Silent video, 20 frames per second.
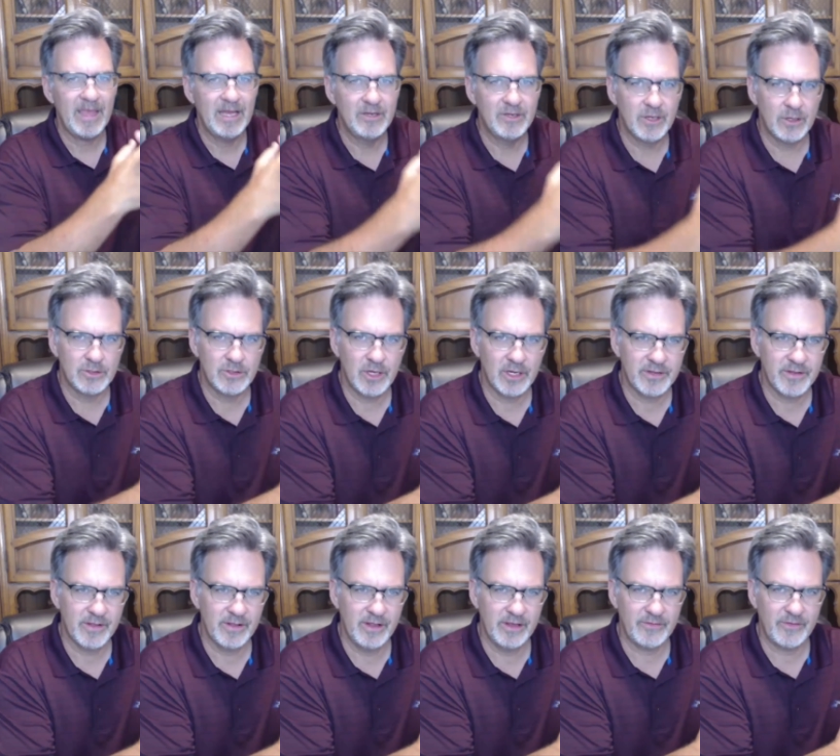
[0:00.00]
don't talk
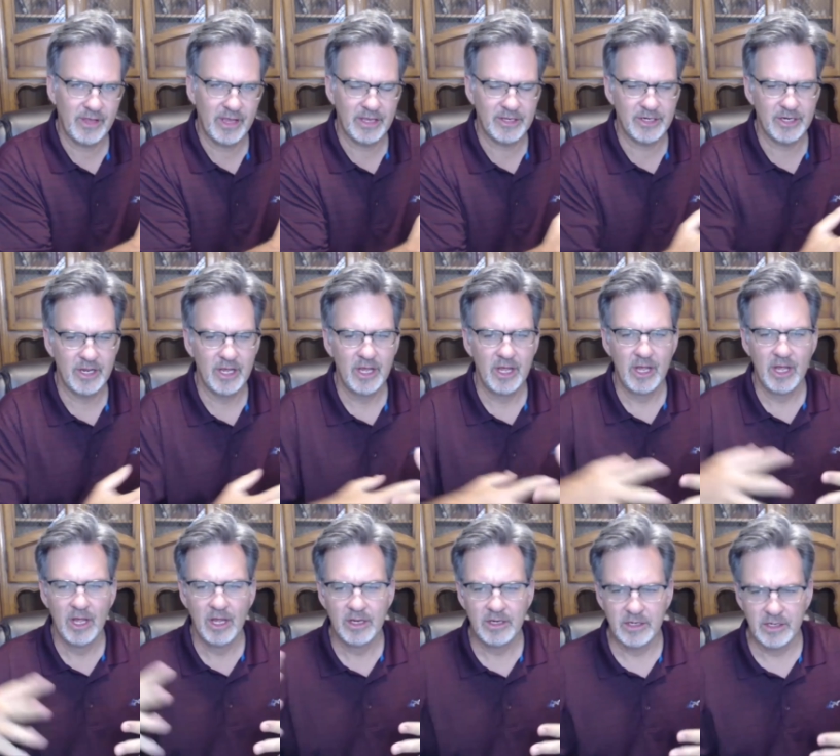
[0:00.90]
to the listing agent.
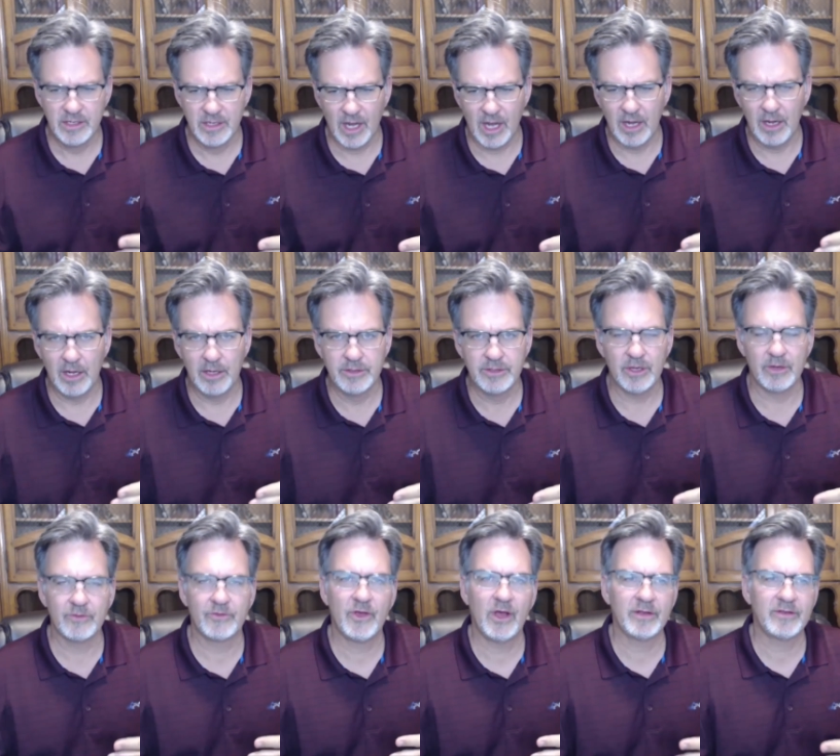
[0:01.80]
Don't,
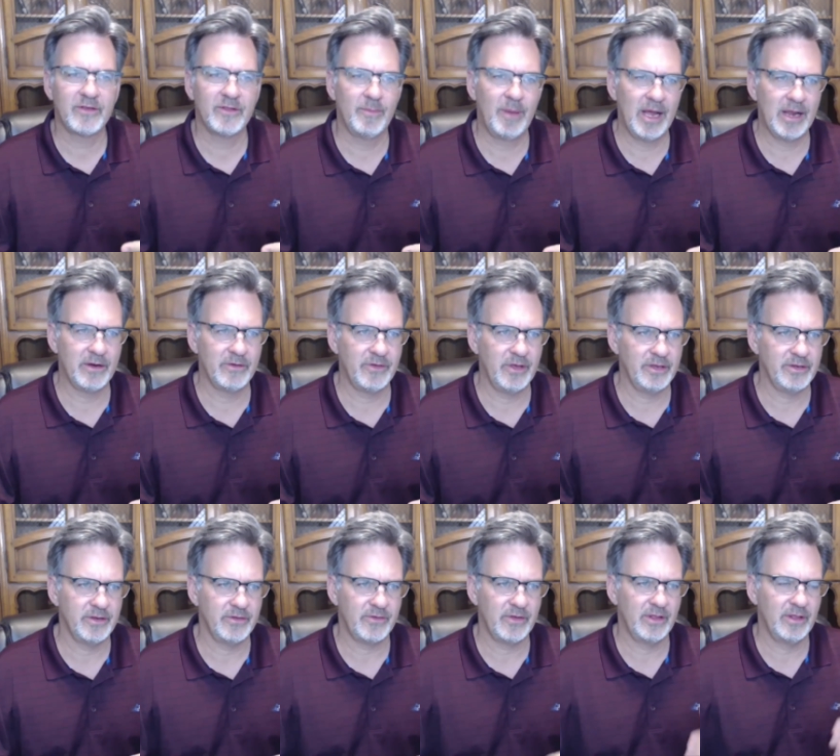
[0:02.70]
don't talk to the buyer's
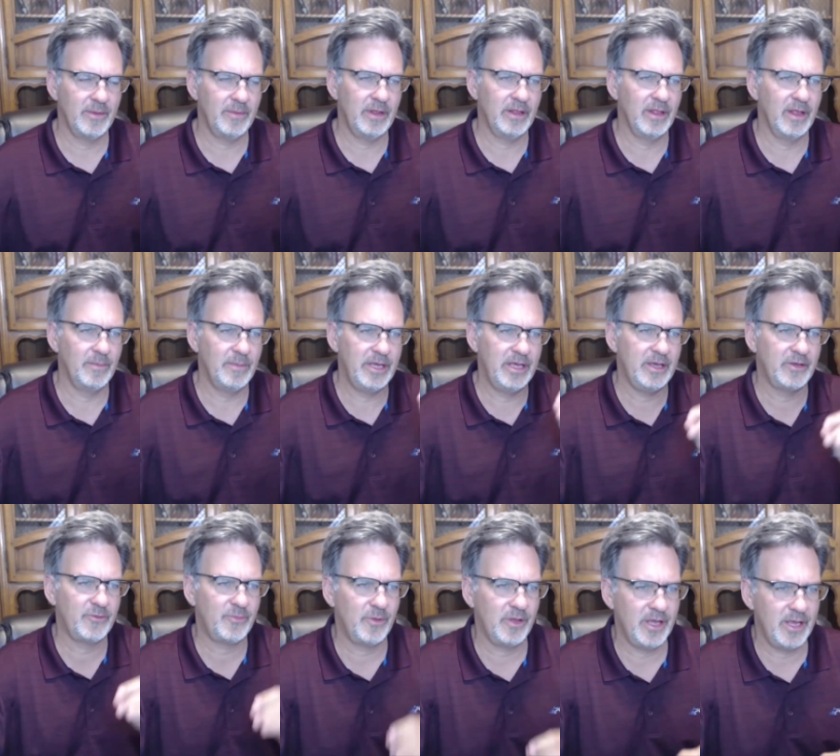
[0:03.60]
agents. And let, let me
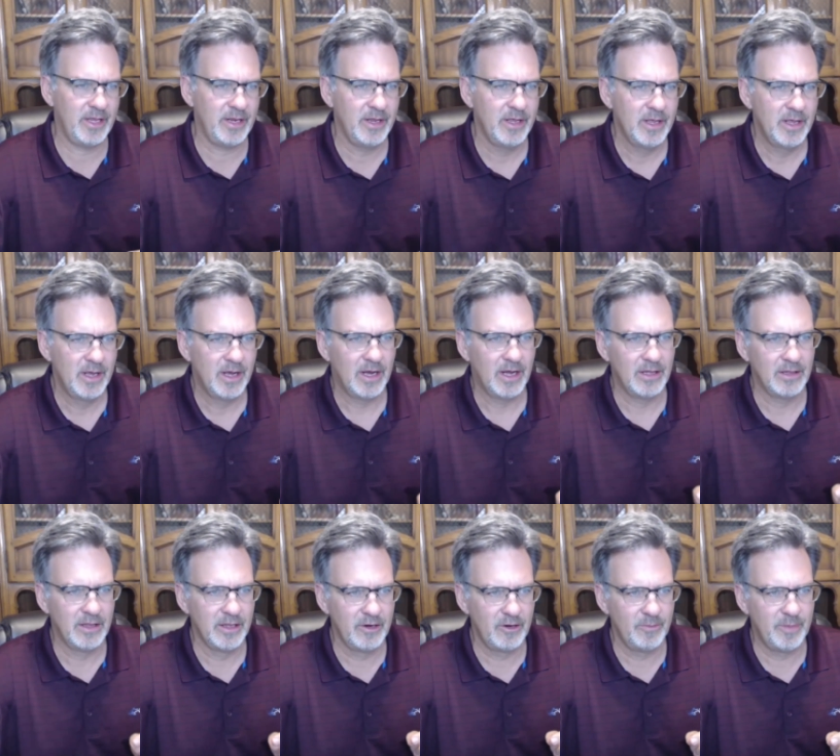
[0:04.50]
explain a
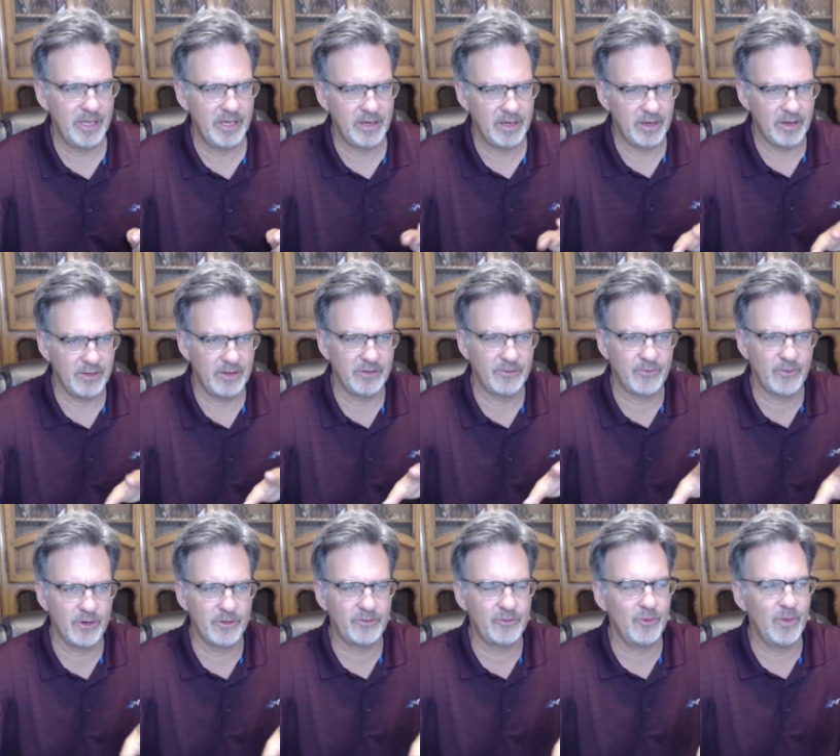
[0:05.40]
little bit. In these
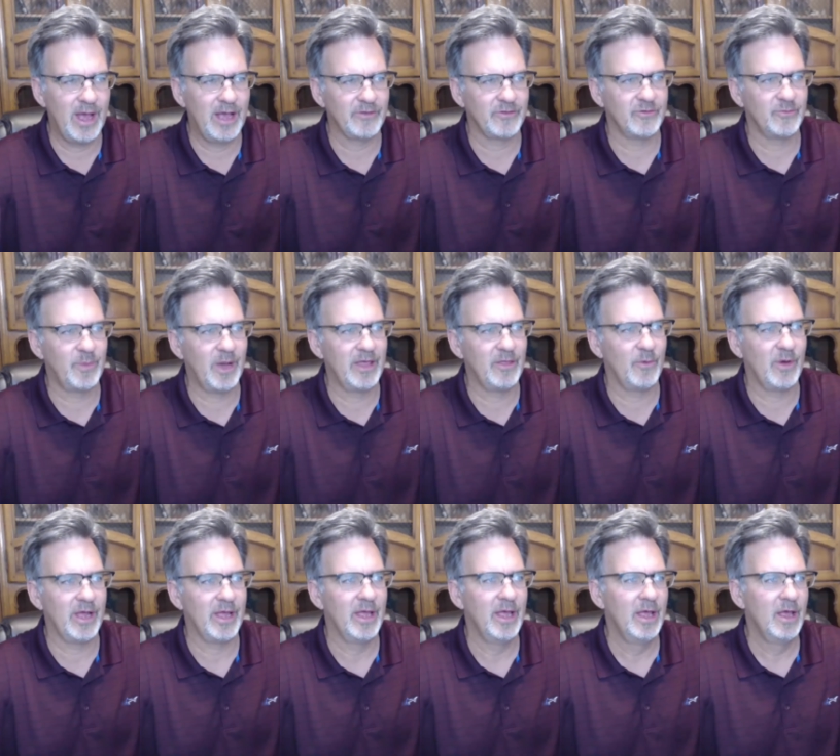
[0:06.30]
first two houses, by the
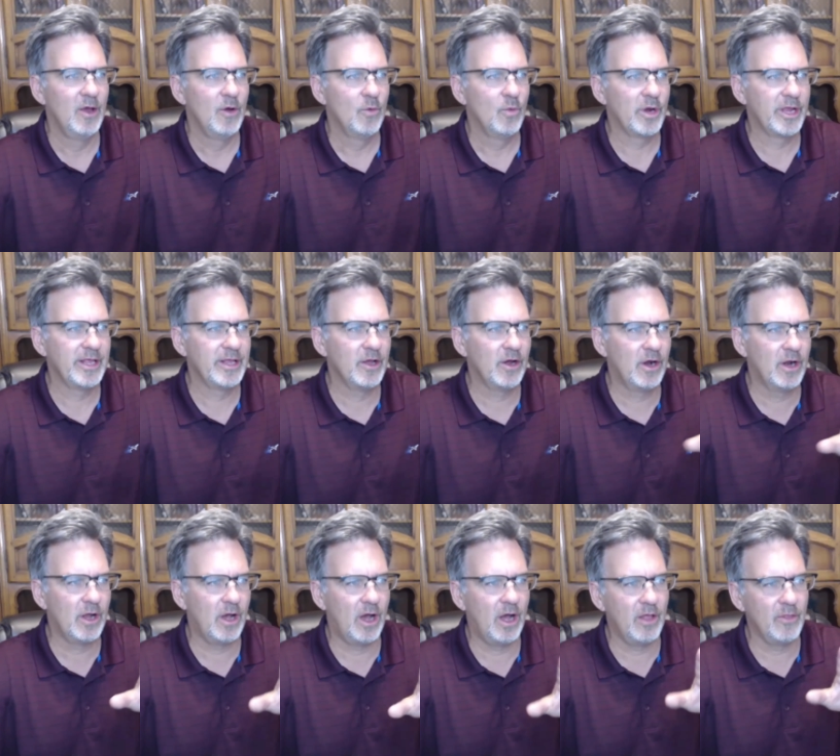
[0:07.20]
way, we can go
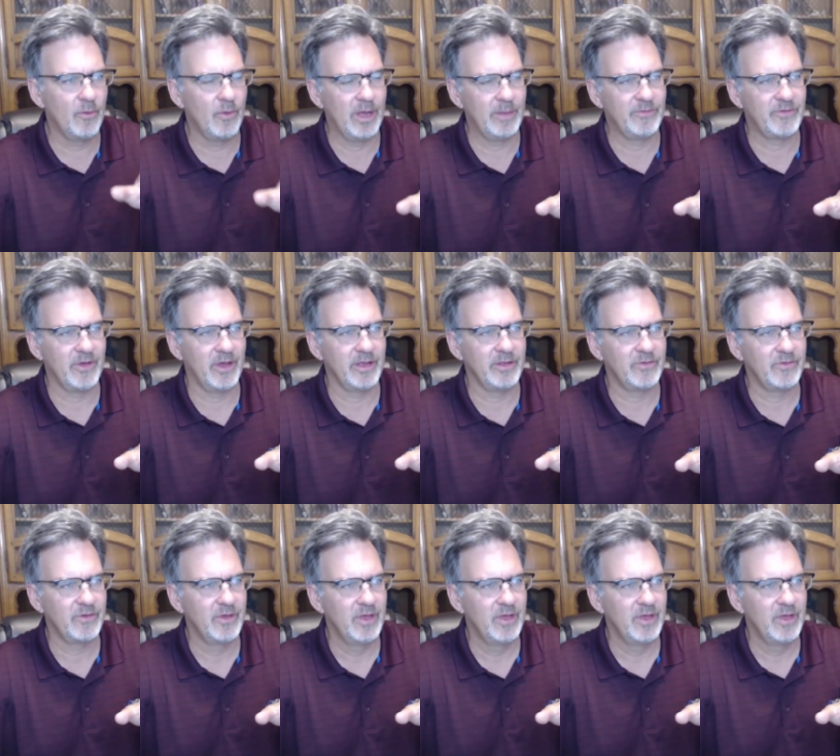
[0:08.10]
to all the websites,